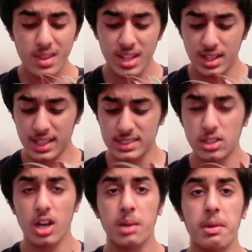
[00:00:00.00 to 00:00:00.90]
Let's
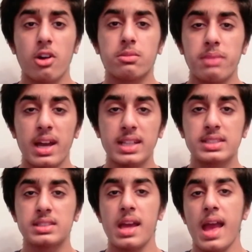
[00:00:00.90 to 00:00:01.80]
talk about
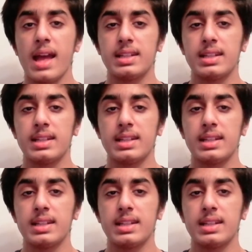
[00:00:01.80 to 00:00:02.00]
pest and